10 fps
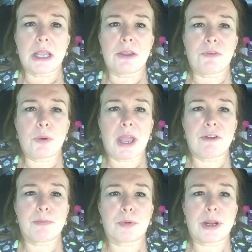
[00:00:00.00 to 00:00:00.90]
If you
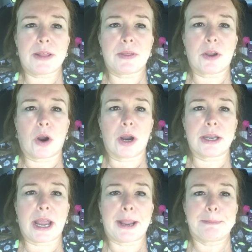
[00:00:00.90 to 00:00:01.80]
have printed the
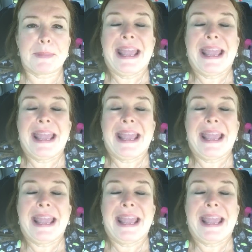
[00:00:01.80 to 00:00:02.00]
Garnier,